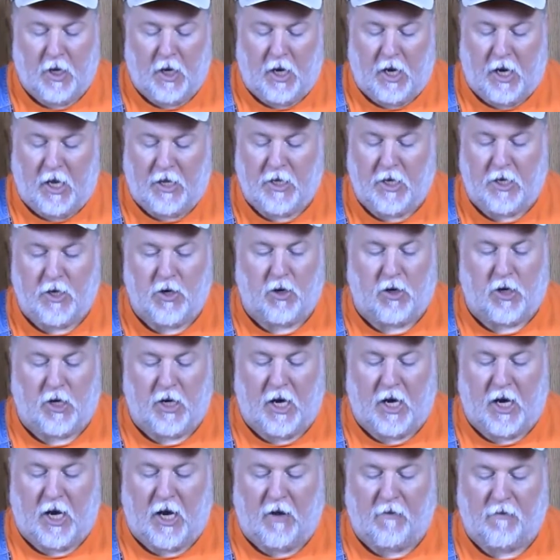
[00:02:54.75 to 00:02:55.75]
and then you're
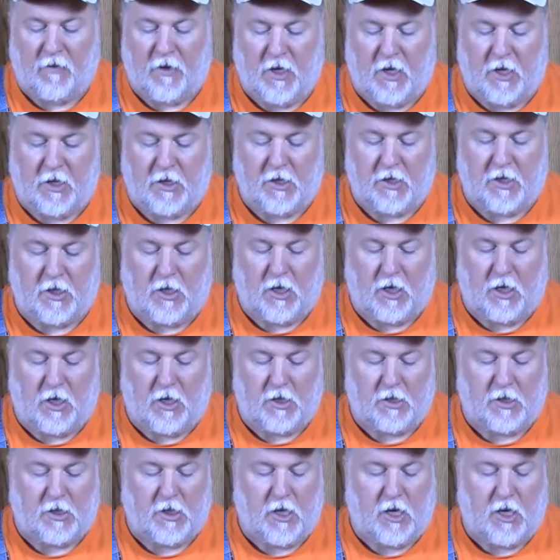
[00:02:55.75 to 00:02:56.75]
going to have this
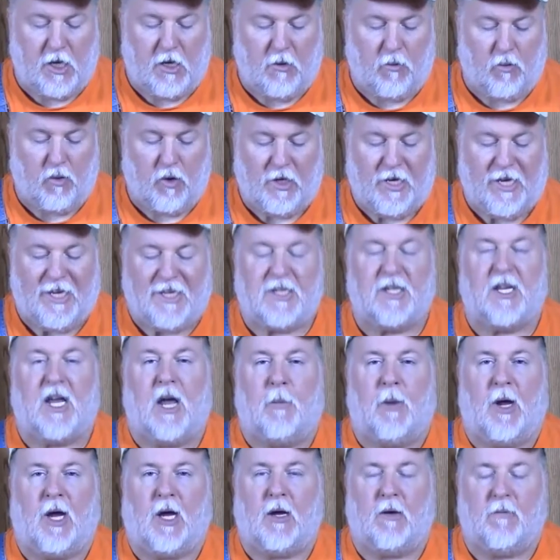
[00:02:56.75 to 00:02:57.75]
is the release
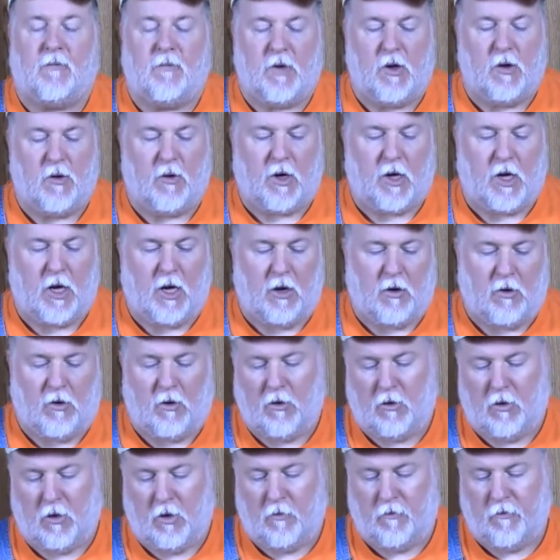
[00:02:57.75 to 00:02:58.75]
gimmick, okay,
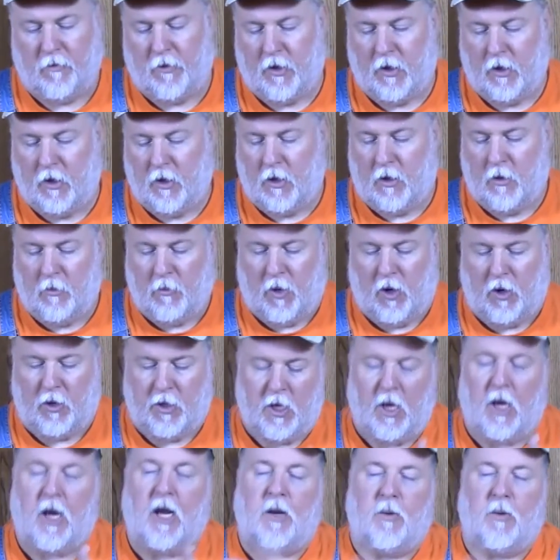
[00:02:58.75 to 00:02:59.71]
or the part there.